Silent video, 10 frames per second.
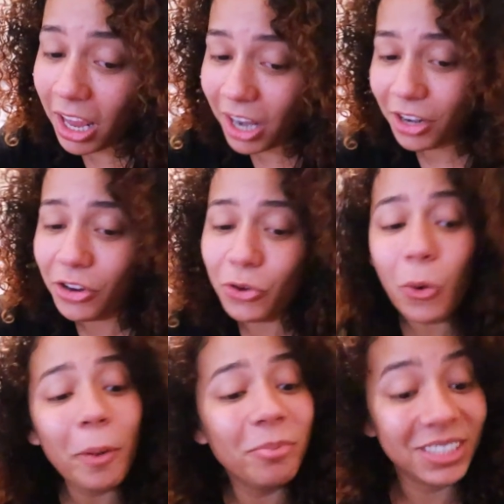in
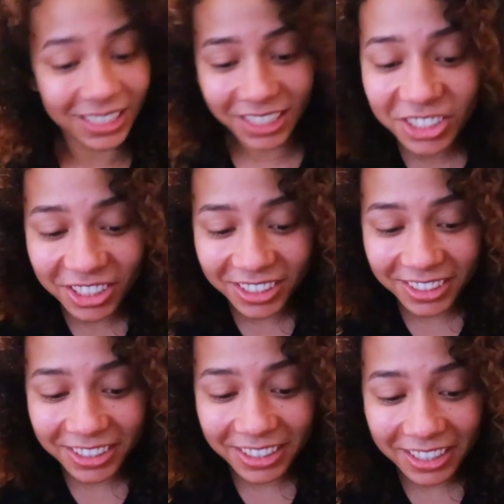your position.